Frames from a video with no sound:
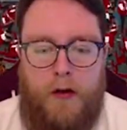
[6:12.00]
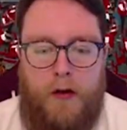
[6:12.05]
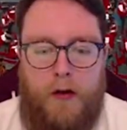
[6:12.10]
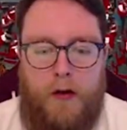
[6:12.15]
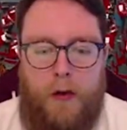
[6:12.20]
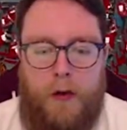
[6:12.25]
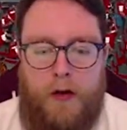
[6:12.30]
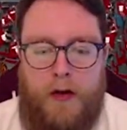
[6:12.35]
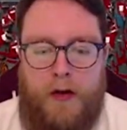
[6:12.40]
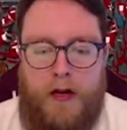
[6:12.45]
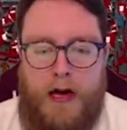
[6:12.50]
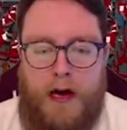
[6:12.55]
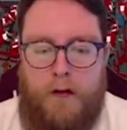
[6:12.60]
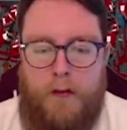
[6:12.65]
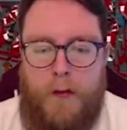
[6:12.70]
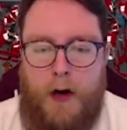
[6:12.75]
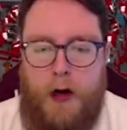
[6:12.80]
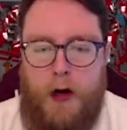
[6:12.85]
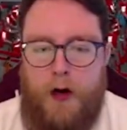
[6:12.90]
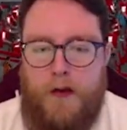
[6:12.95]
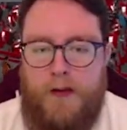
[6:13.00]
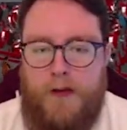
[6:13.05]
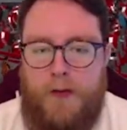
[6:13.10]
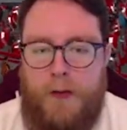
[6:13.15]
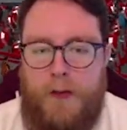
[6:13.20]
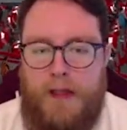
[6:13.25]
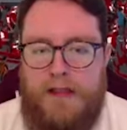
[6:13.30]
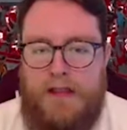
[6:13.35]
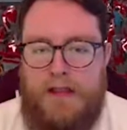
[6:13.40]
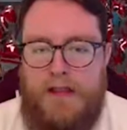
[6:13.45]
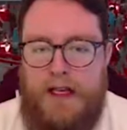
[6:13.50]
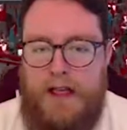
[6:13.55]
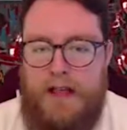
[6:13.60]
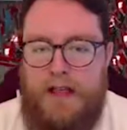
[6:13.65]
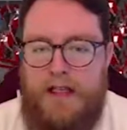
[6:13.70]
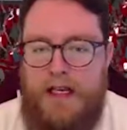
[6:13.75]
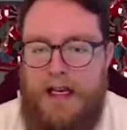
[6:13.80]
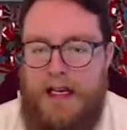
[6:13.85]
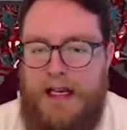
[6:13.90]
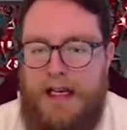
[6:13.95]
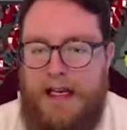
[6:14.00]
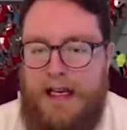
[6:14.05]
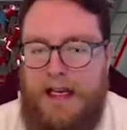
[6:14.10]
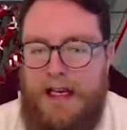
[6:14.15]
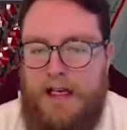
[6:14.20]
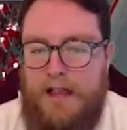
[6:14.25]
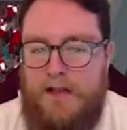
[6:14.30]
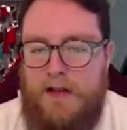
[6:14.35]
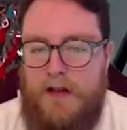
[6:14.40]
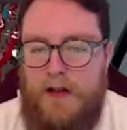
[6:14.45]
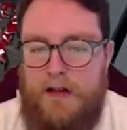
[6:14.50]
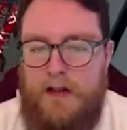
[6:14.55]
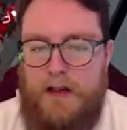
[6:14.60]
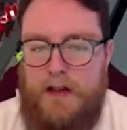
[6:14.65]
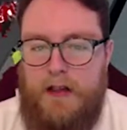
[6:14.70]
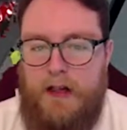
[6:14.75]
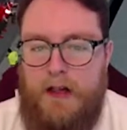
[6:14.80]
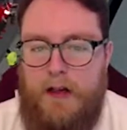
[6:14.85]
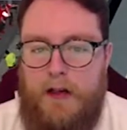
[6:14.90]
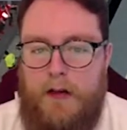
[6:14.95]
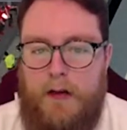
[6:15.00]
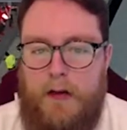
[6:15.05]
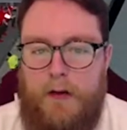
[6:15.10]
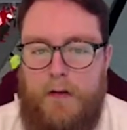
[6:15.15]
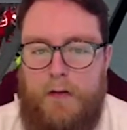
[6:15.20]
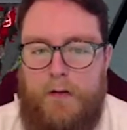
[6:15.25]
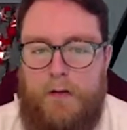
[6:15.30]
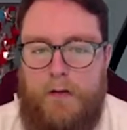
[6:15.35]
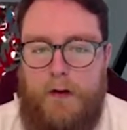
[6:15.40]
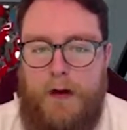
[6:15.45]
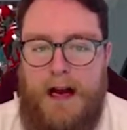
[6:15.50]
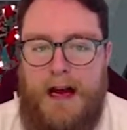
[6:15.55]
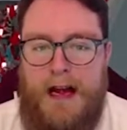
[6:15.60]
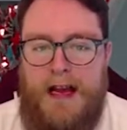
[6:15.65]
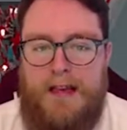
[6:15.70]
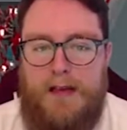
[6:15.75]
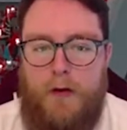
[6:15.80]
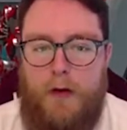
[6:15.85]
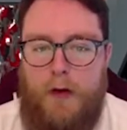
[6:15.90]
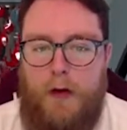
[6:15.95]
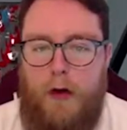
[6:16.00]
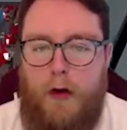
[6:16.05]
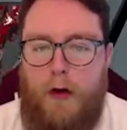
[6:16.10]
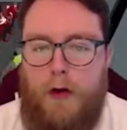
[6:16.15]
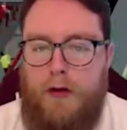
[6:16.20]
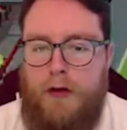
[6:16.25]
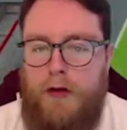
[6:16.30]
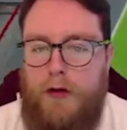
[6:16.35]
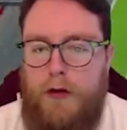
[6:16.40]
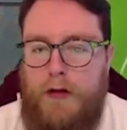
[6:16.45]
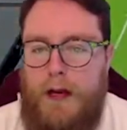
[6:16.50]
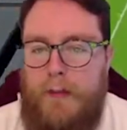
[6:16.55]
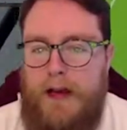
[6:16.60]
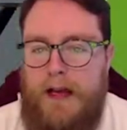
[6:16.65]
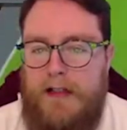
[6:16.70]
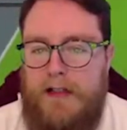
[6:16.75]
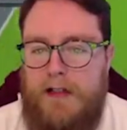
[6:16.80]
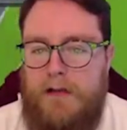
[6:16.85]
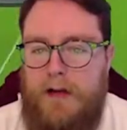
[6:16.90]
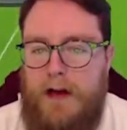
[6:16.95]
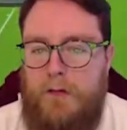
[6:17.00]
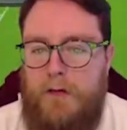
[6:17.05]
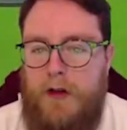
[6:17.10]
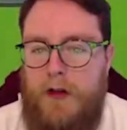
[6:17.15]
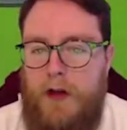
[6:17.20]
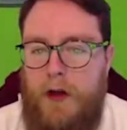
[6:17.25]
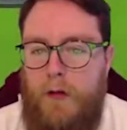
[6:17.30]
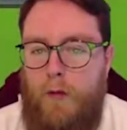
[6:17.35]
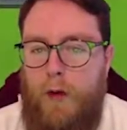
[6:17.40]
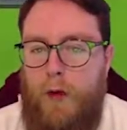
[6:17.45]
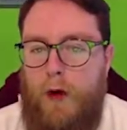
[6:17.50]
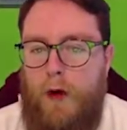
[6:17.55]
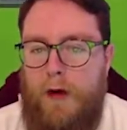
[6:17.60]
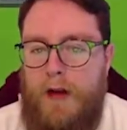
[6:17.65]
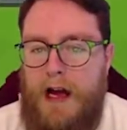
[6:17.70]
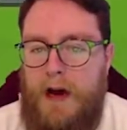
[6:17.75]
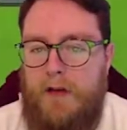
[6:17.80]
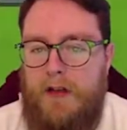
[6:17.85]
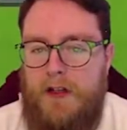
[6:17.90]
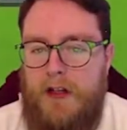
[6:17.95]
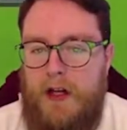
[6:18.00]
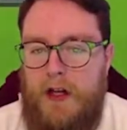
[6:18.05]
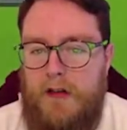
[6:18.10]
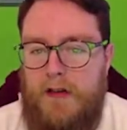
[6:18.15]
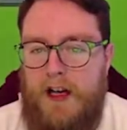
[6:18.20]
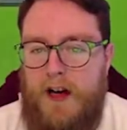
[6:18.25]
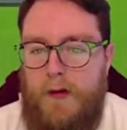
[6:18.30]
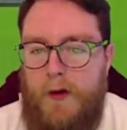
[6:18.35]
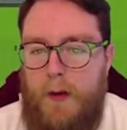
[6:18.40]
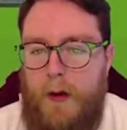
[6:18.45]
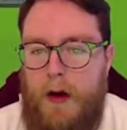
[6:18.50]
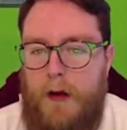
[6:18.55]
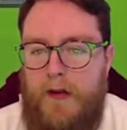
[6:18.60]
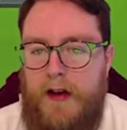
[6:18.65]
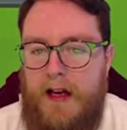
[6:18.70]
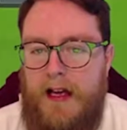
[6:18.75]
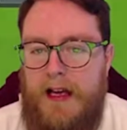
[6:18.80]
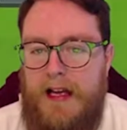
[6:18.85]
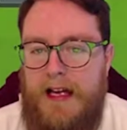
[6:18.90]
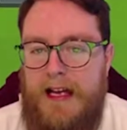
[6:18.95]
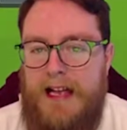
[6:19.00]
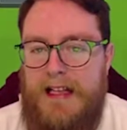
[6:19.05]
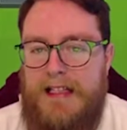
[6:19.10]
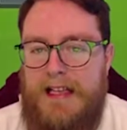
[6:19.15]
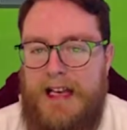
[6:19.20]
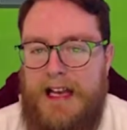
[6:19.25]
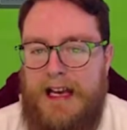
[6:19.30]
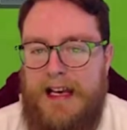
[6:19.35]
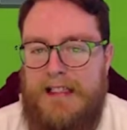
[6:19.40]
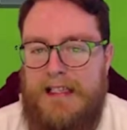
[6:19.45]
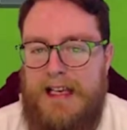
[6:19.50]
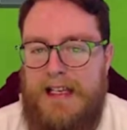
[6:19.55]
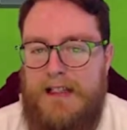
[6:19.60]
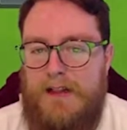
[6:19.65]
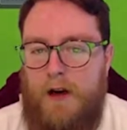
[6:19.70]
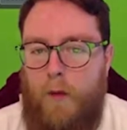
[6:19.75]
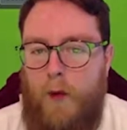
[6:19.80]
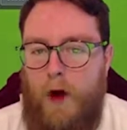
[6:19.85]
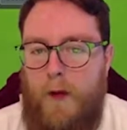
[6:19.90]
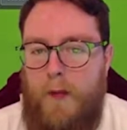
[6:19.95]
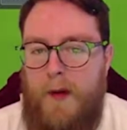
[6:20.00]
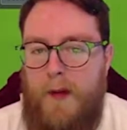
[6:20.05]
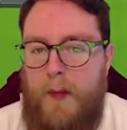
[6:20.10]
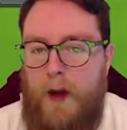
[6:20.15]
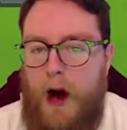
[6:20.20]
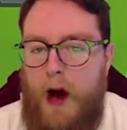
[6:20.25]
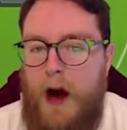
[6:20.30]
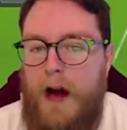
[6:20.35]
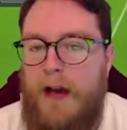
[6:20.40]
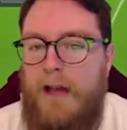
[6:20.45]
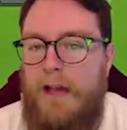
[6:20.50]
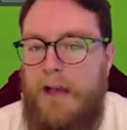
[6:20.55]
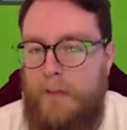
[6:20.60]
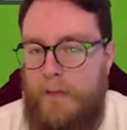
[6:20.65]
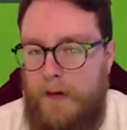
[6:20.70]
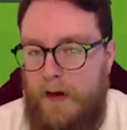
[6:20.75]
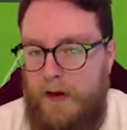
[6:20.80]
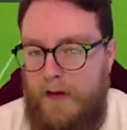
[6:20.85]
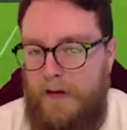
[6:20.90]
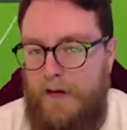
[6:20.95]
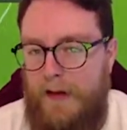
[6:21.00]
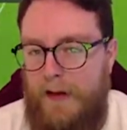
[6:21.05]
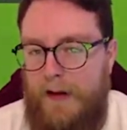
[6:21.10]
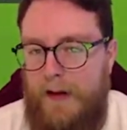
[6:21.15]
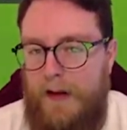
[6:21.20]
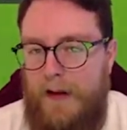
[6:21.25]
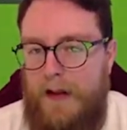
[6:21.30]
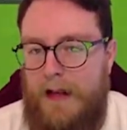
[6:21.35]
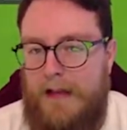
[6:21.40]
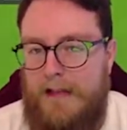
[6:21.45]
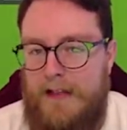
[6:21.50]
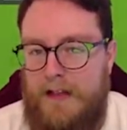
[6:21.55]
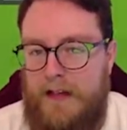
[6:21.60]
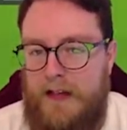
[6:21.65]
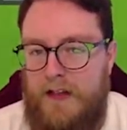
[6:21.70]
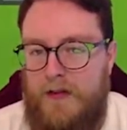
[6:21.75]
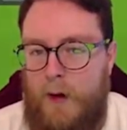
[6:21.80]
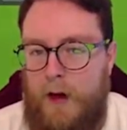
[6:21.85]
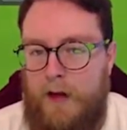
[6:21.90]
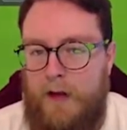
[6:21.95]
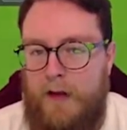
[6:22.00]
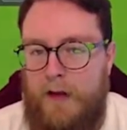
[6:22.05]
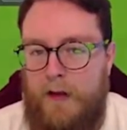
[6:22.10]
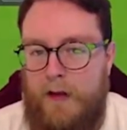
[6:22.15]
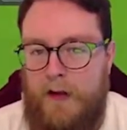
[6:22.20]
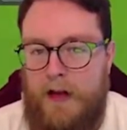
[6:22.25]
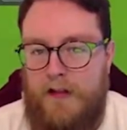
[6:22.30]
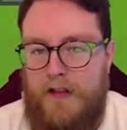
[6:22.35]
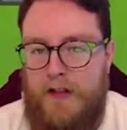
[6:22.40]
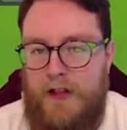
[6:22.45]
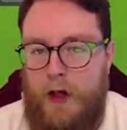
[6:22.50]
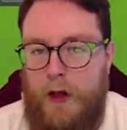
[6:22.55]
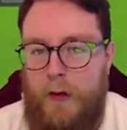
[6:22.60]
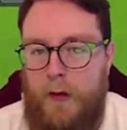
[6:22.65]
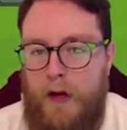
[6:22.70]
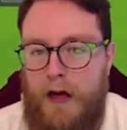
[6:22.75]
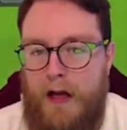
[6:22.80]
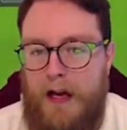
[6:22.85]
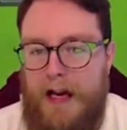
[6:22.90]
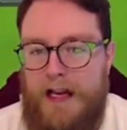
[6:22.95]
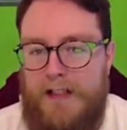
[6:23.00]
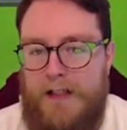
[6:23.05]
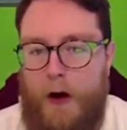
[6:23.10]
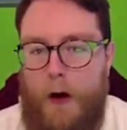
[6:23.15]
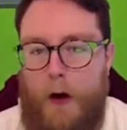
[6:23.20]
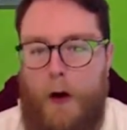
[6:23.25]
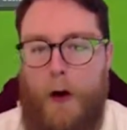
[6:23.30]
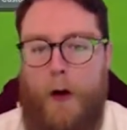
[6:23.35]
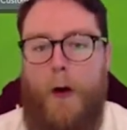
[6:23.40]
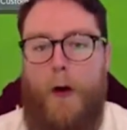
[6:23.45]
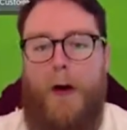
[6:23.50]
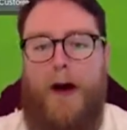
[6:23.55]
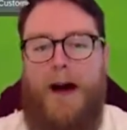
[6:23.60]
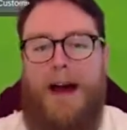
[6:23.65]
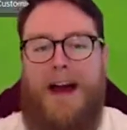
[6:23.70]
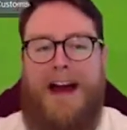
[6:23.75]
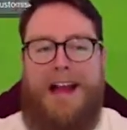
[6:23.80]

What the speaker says: Corner now. Marlos swings this in. Tierney clears. Nicely done. Fred. Oh, long shot. That pings around. Walcott now has a chance to come away with it. Into Lacazette. He's got a Wobie behind him. Lacazette does one. Does two. Isco.